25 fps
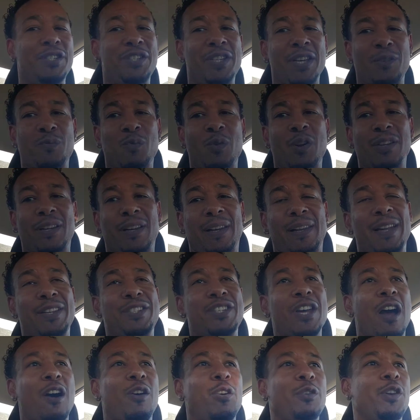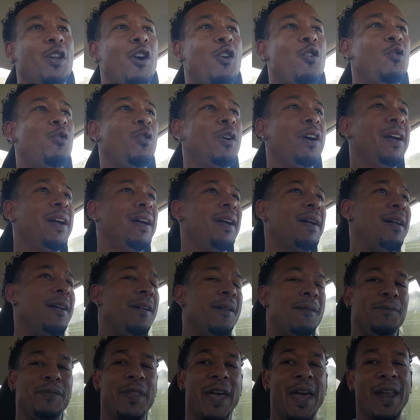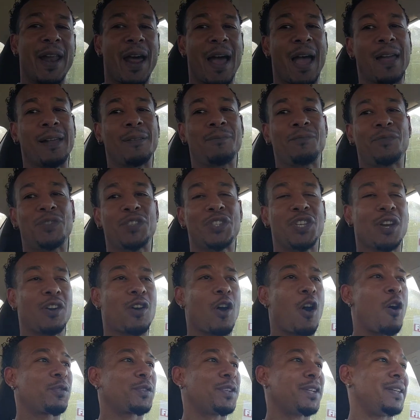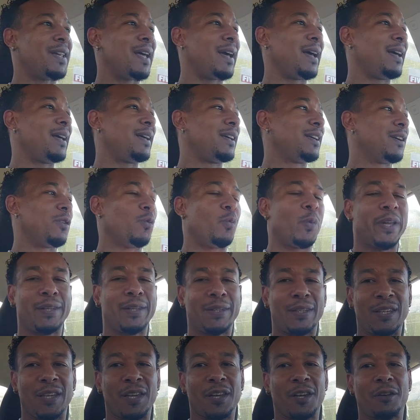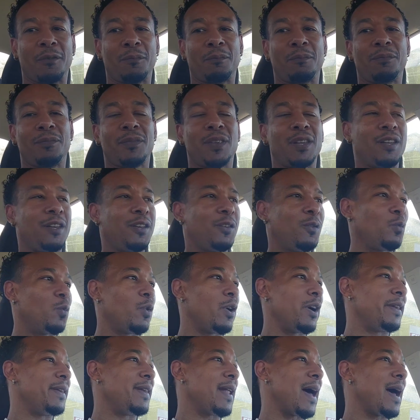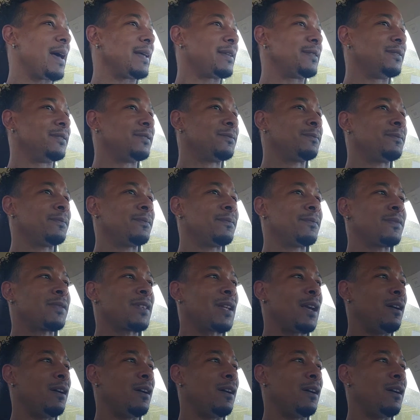But just wanted to let y'all know that I took off today and went get them and whatnot, and